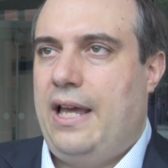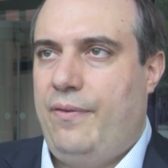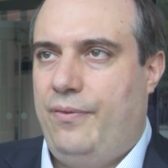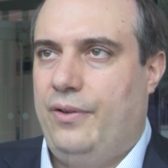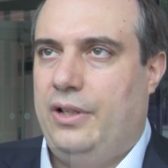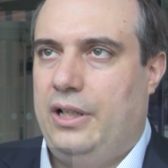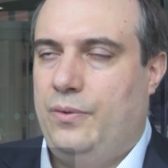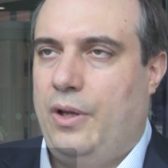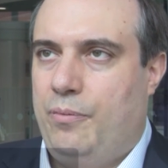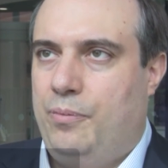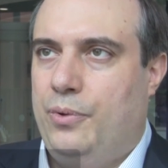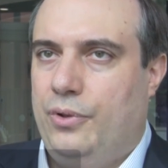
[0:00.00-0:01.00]
effort that we
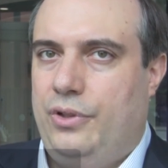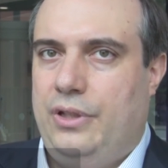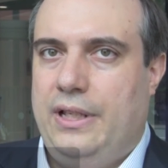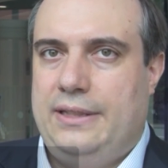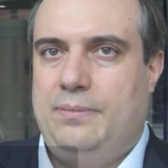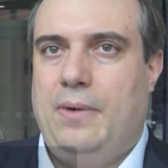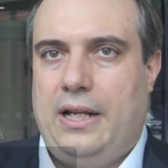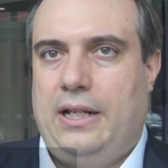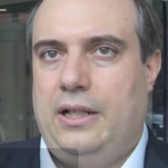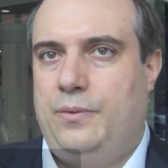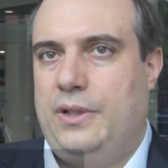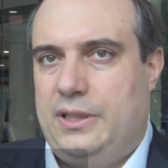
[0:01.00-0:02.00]
have put, this
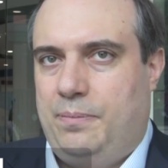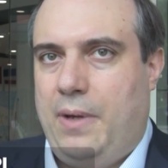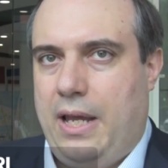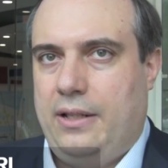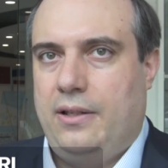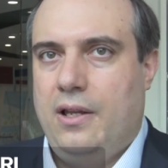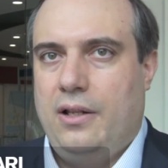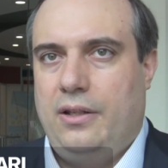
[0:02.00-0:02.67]
money that we spent,